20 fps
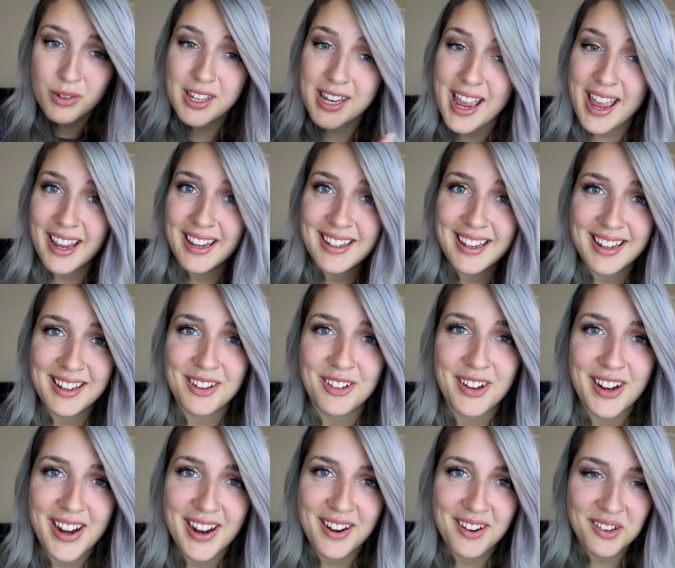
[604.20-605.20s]
yanking
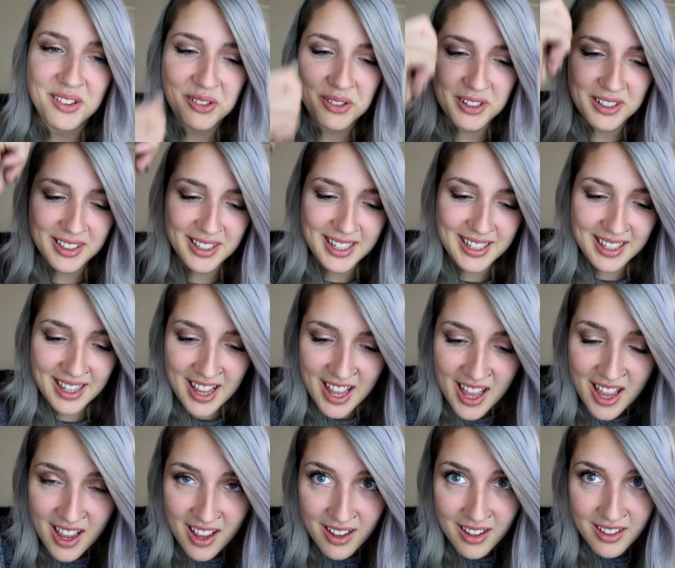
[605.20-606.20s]
your hair or like
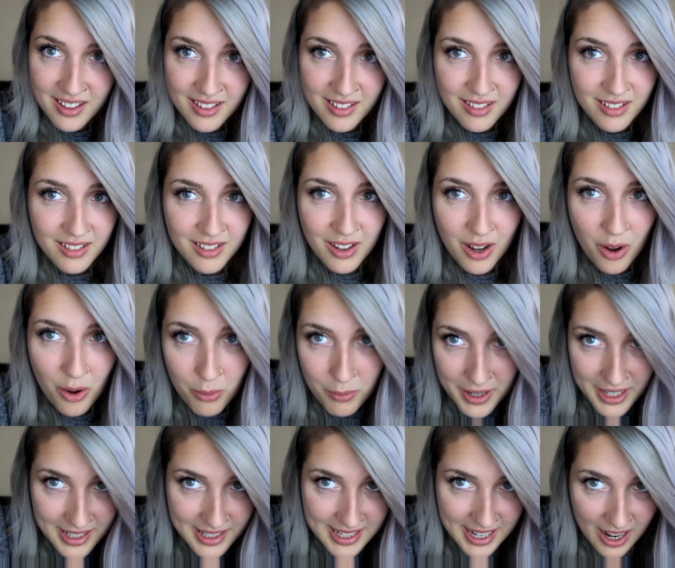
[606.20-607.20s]

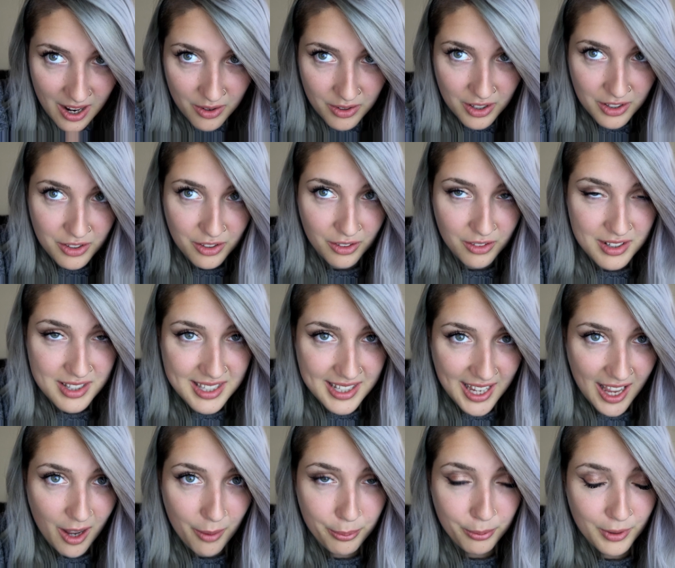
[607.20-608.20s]
combing down on your
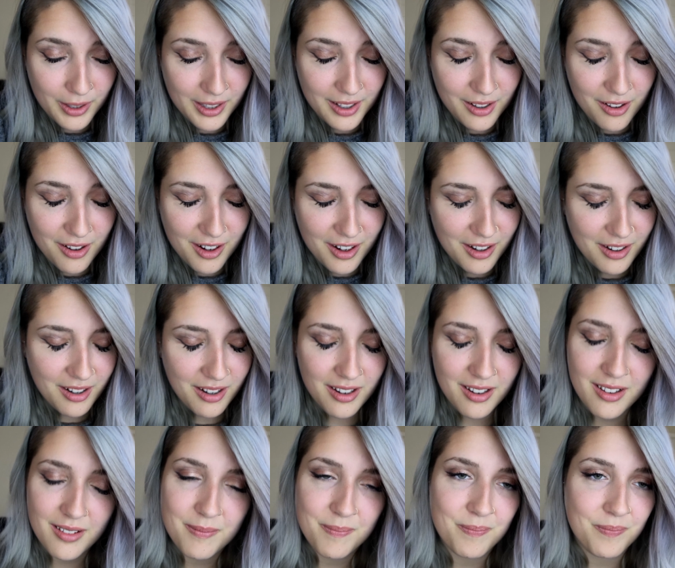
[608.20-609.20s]
scalp really hard.
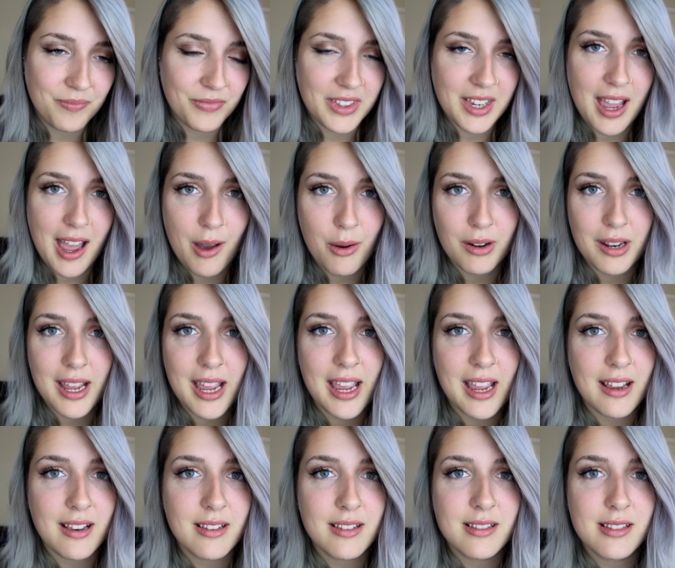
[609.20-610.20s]
I would
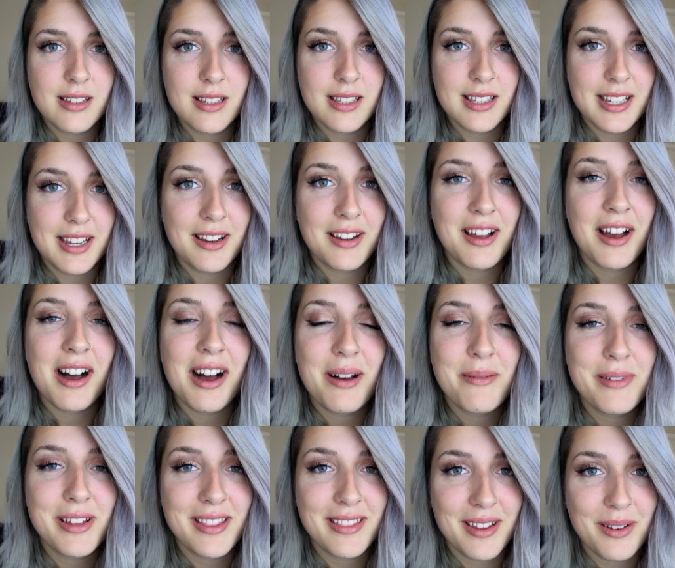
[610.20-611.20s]
hate to see a
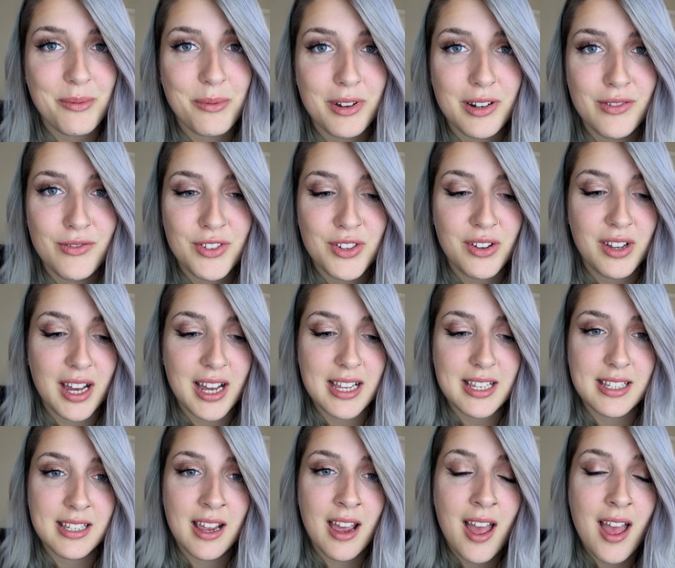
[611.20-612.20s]
comment that one of you
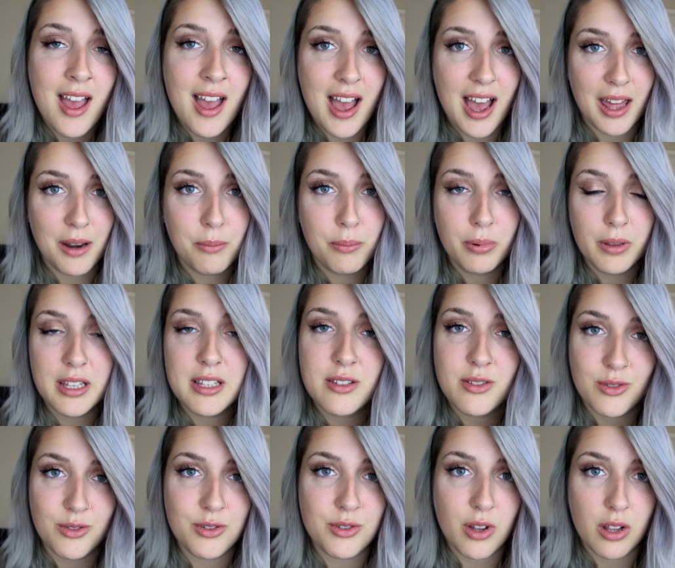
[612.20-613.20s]
guys had
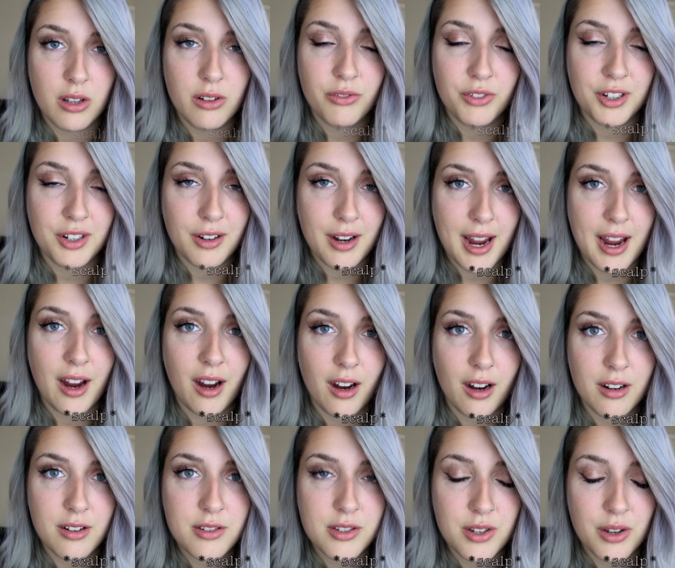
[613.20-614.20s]
blisters all over your
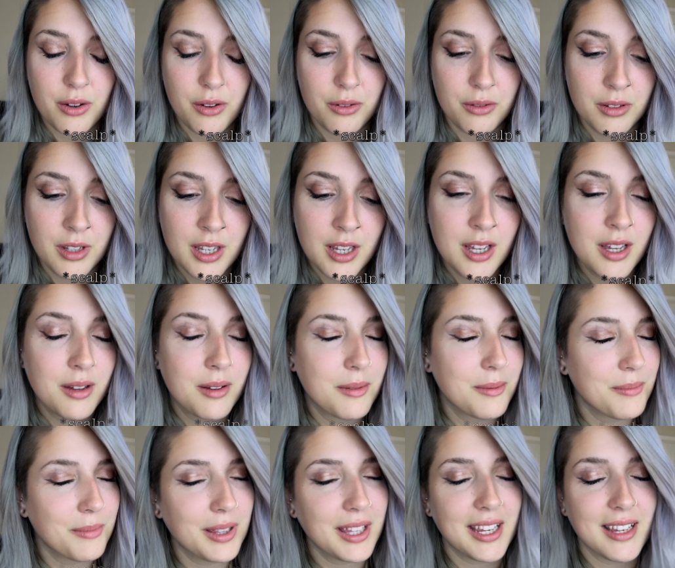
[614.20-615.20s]
hair, so
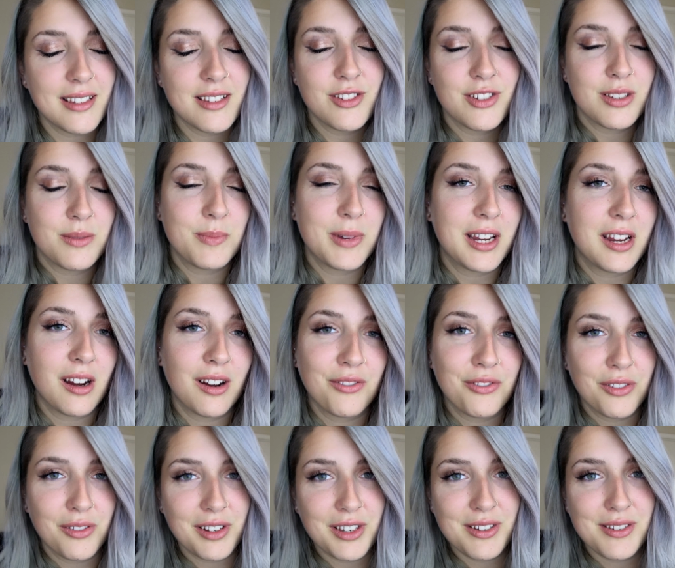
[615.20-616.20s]
please just be
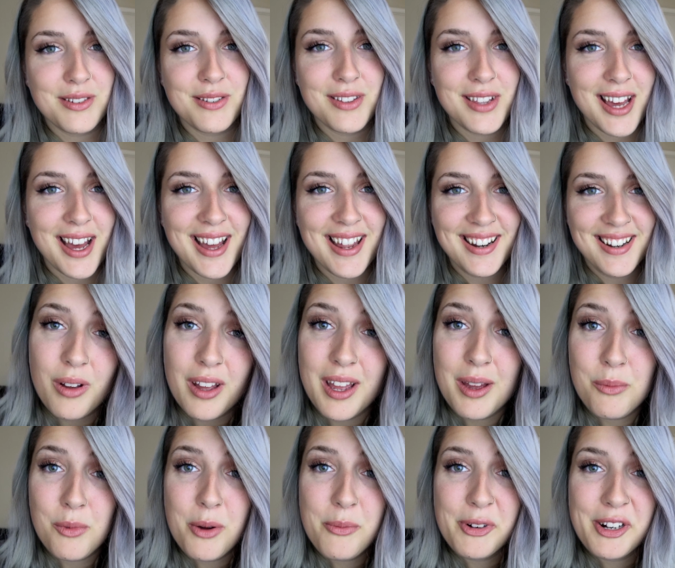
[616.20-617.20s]
careful when you do that.
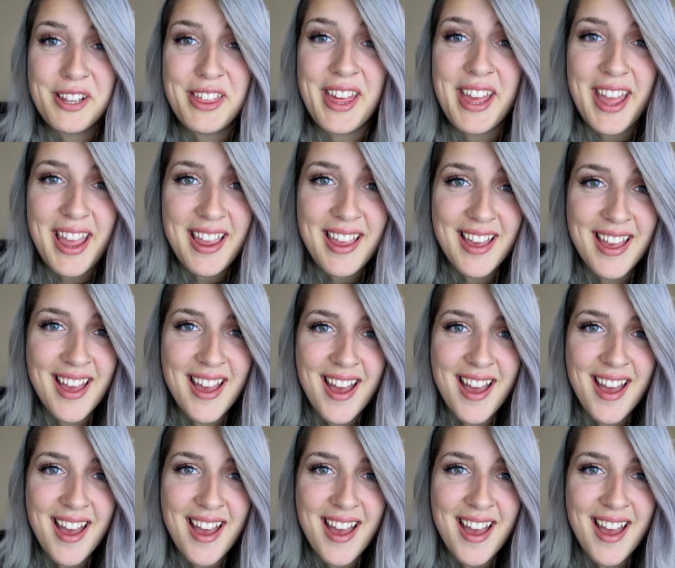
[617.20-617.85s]
And one more thing,